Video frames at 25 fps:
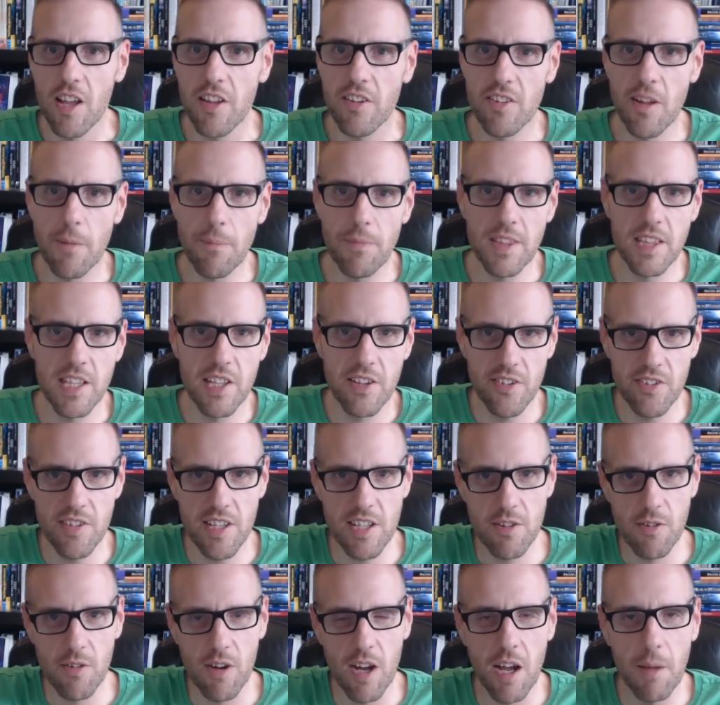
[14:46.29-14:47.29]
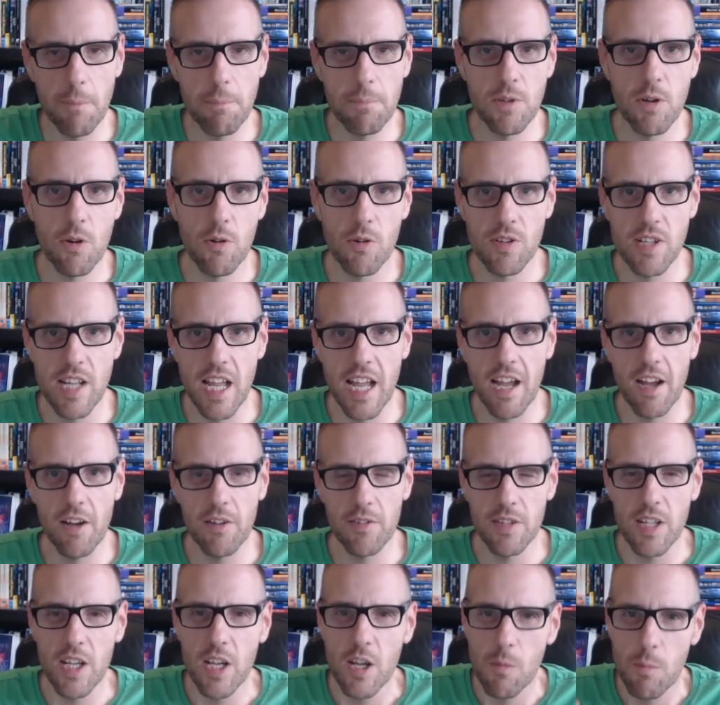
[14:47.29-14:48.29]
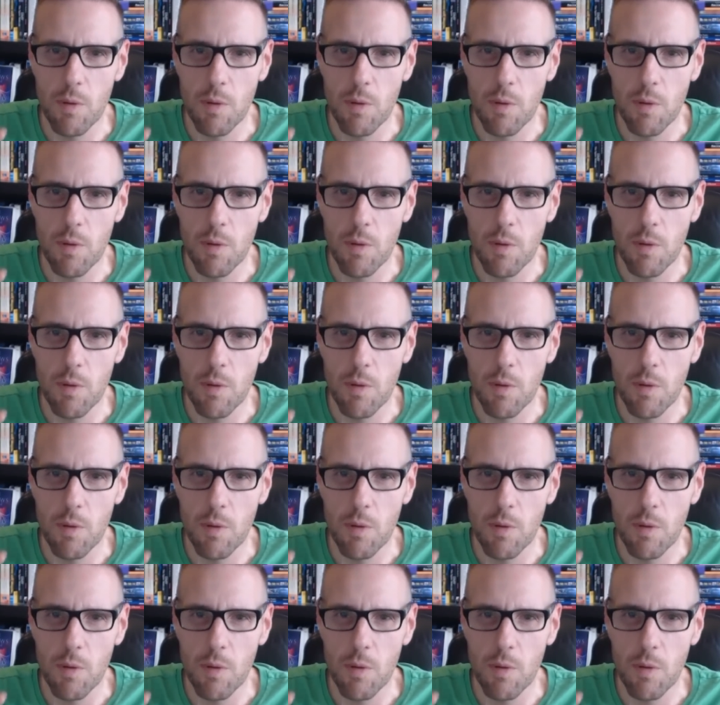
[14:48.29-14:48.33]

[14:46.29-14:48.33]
something that's neither up nor down.